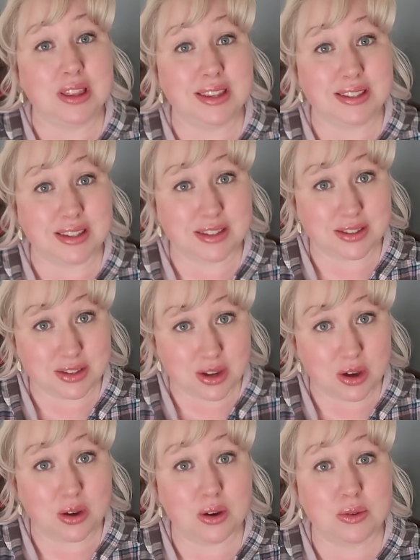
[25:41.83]
this is
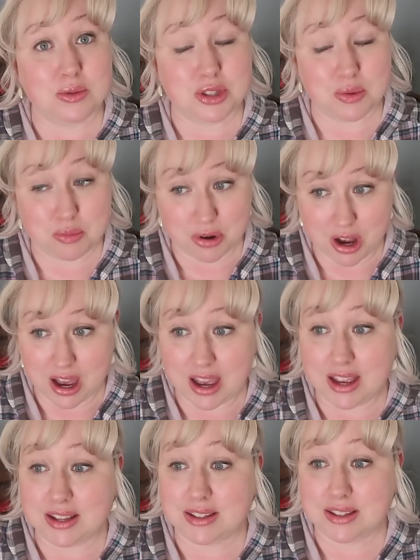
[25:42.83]
no
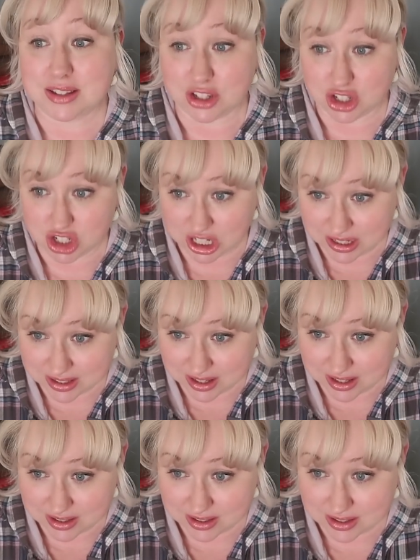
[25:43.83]
surprise to
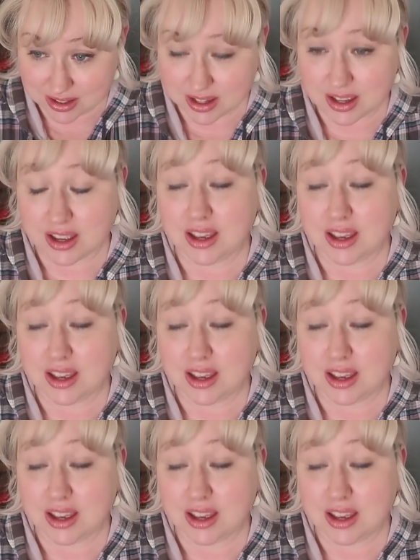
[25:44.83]
Jesus.